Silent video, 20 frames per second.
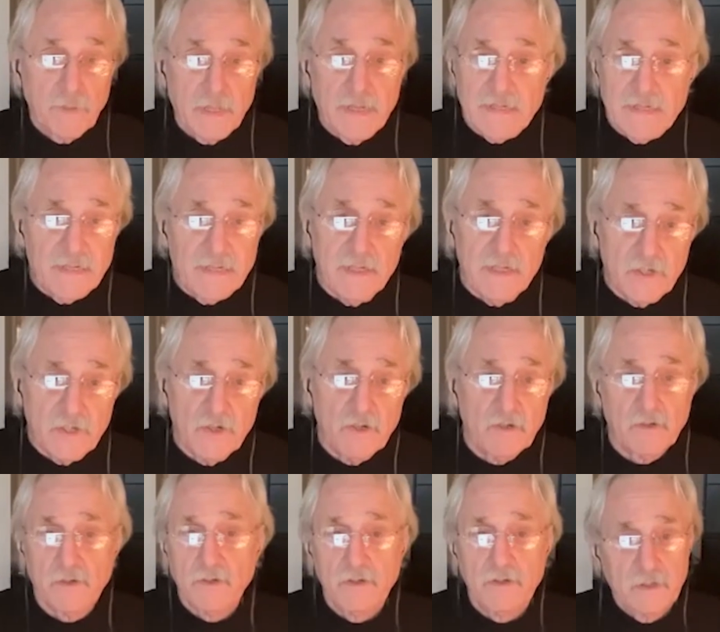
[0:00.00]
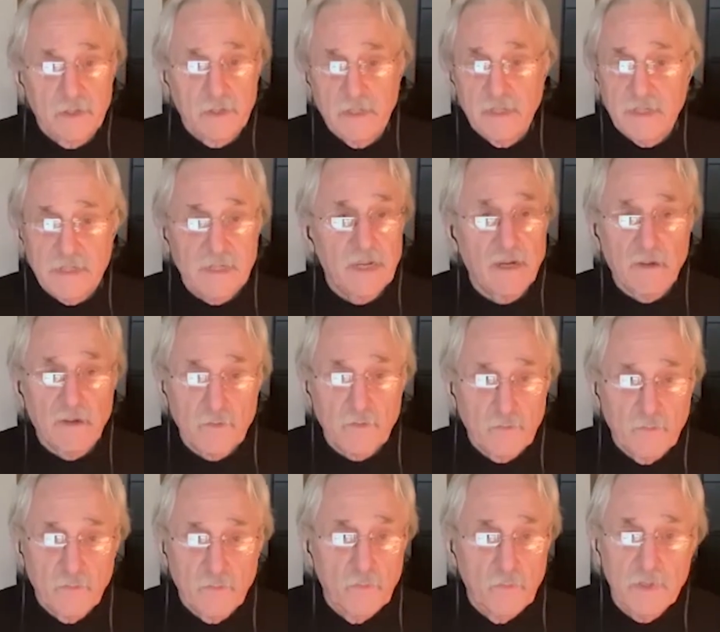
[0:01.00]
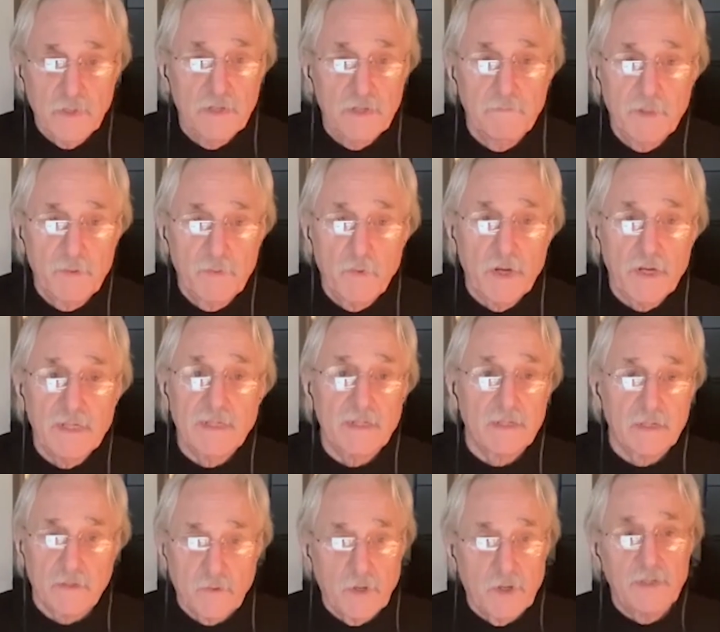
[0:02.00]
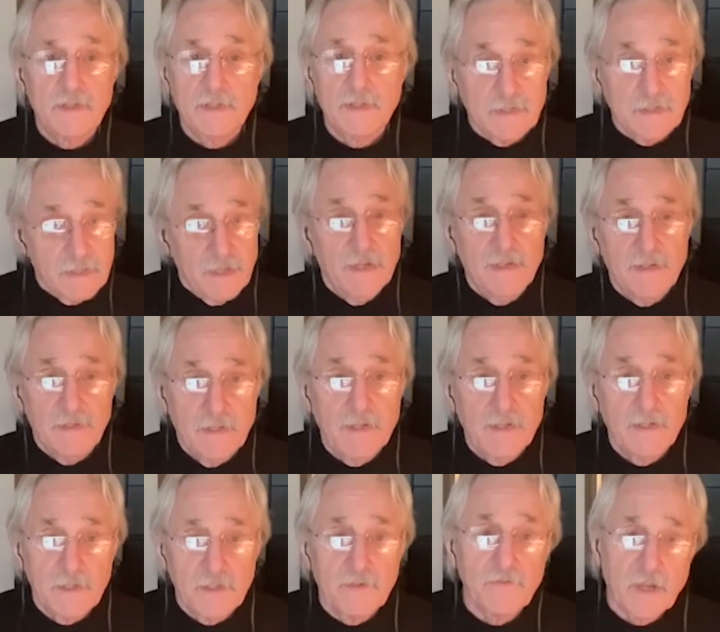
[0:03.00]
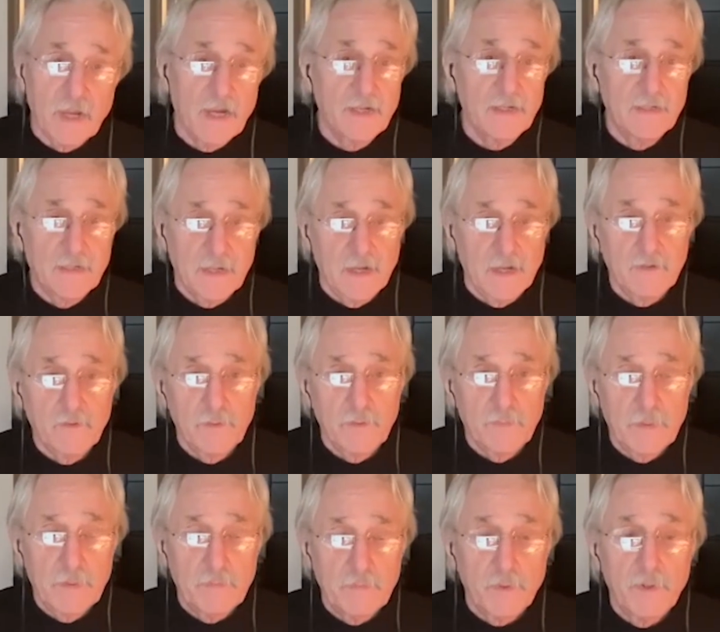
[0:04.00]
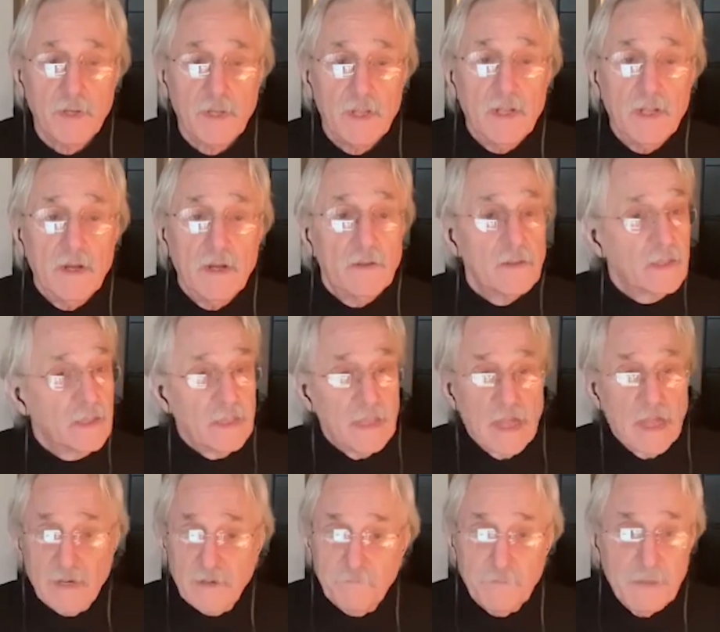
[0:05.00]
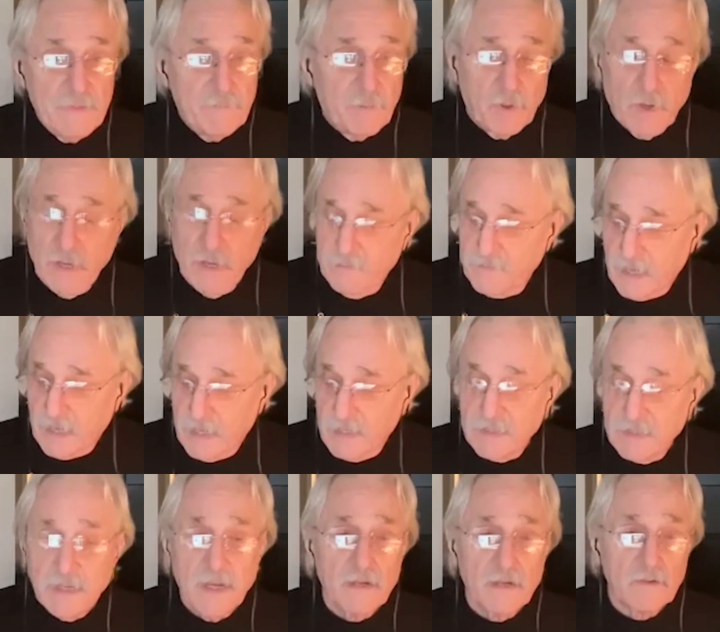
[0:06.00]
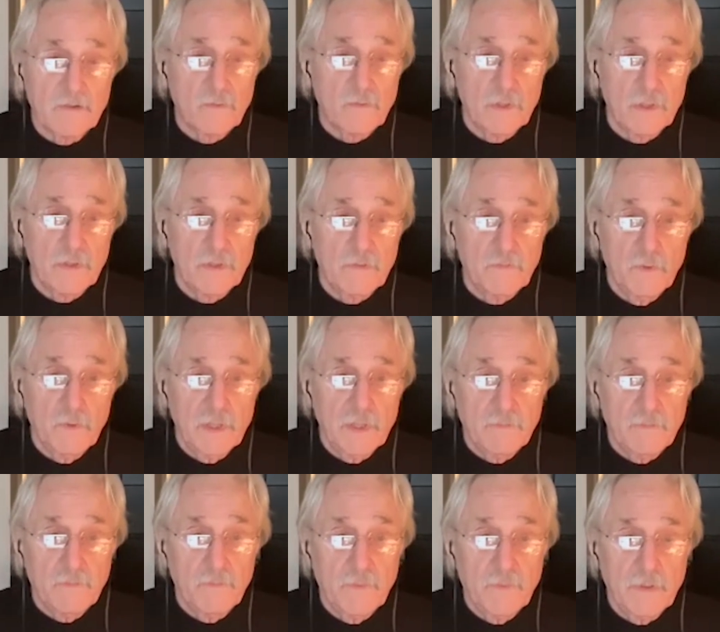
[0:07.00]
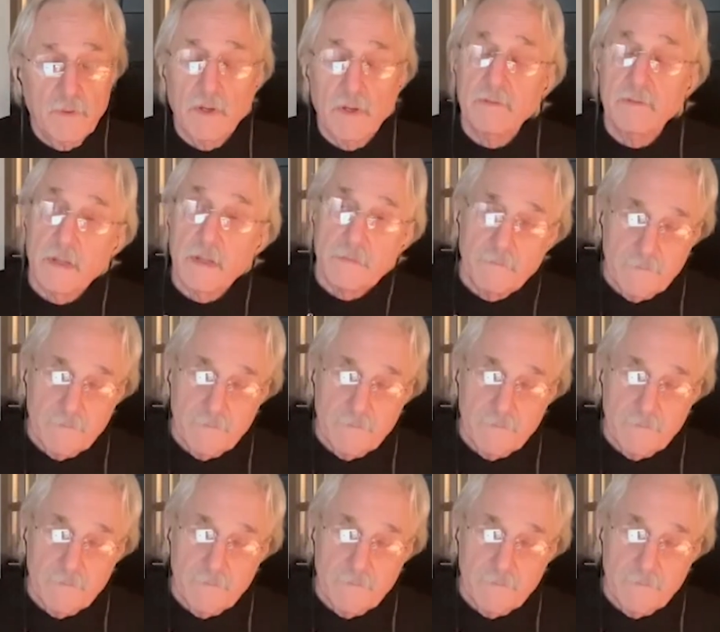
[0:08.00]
plantation owners in the South wouldn't have been racist, right? Because they had tons of contact with people. A lot of people have contact with people.